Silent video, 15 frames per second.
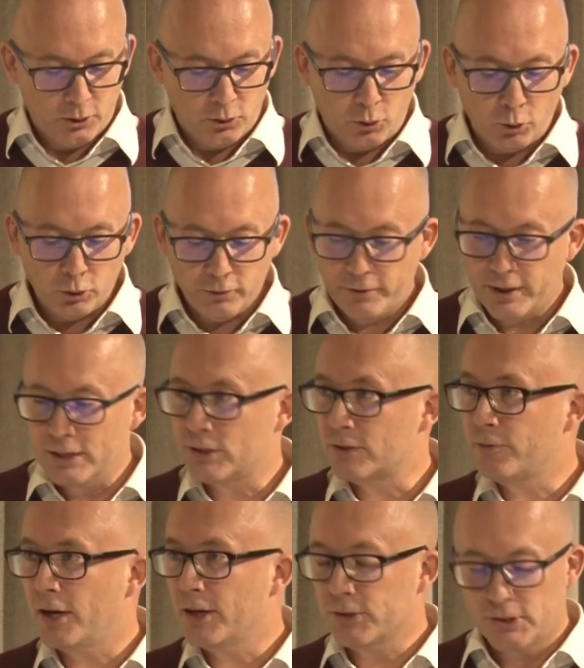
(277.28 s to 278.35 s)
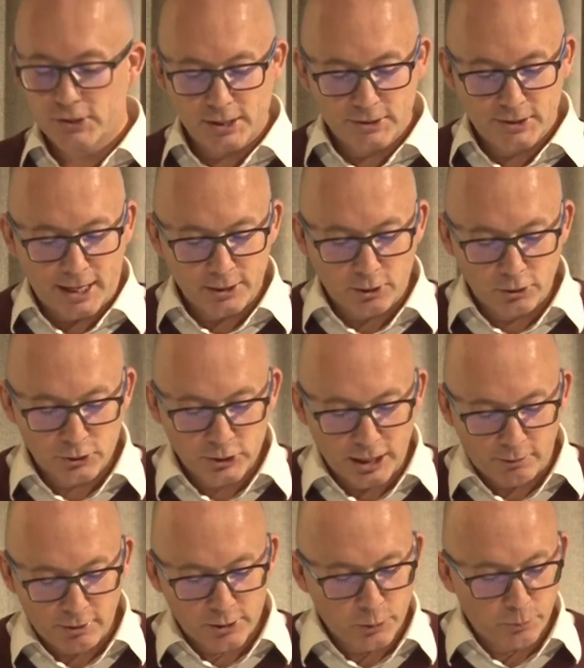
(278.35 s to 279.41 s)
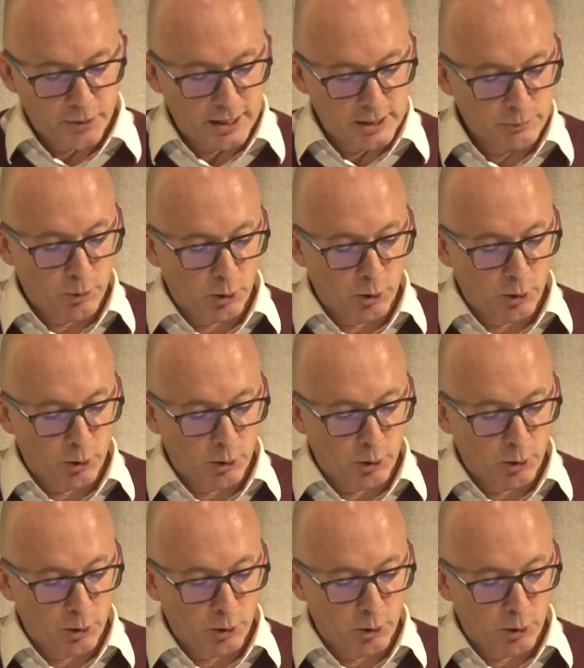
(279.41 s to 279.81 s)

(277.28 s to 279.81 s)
All of these advances in technology are underpinned